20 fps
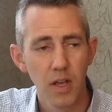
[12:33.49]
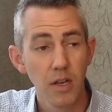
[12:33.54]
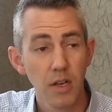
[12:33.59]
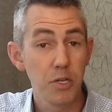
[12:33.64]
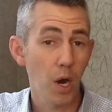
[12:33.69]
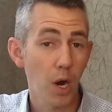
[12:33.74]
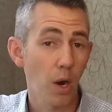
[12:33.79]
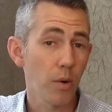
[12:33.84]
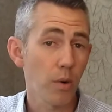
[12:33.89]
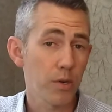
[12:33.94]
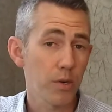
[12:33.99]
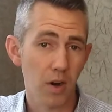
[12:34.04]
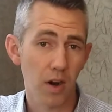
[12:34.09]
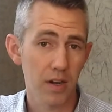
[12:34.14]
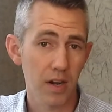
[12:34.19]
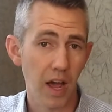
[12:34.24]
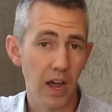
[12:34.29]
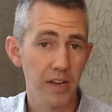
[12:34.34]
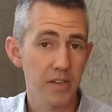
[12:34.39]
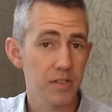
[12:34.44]
Jokes
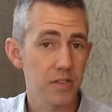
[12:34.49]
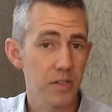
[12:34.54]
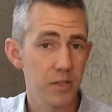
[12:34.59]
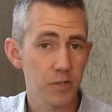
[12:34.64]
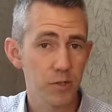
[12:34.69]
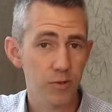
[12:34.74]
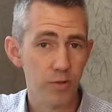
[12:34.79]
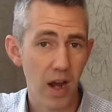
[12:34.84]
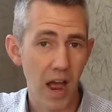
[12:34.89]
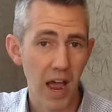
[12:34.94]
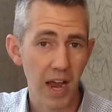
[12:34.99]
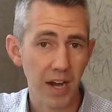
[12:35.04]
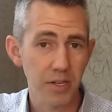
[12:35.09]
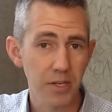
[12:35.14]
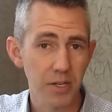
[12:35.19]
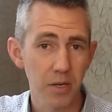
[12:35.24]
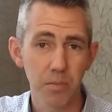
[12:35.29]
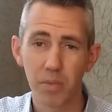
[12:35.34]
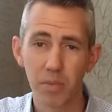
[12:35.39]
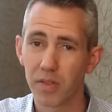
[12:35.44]
are a nice
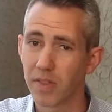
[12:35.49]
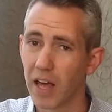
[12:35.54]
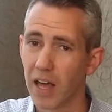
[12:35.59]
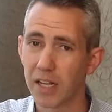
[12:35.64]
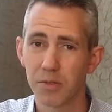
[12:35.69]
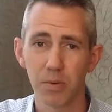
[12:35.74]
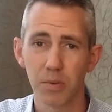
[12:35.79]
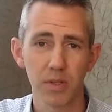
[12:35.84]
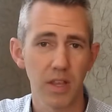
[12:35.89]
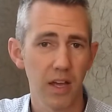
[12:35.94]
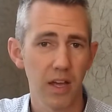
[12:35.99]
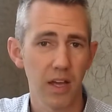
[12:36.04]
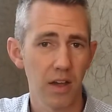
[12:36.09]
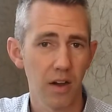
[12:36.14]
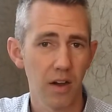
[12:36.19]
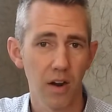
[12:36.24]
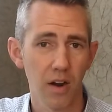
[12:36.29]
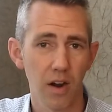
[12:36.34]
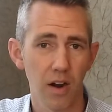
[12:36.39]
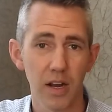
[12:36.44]
distraction, but that's what they
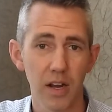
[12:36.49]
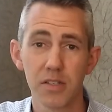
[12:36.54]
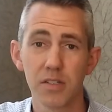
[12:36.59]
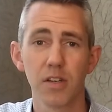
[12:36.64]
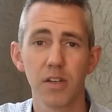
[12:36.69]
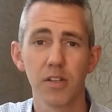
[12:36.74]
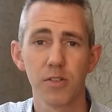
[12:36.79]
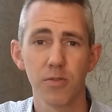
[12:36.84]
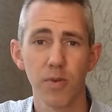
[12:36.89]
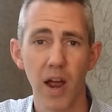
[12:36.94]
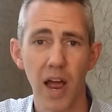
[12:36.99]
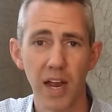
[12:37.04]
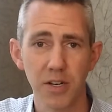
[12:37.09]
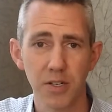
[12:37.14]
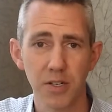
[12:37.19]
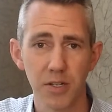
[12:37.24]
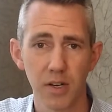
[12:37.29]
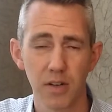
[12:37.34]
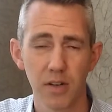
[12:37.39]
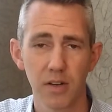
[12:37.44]
are, is a
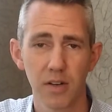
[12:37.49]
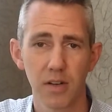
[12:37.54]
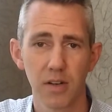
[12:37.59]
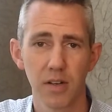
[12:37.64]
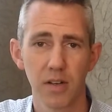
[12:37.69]
distraction.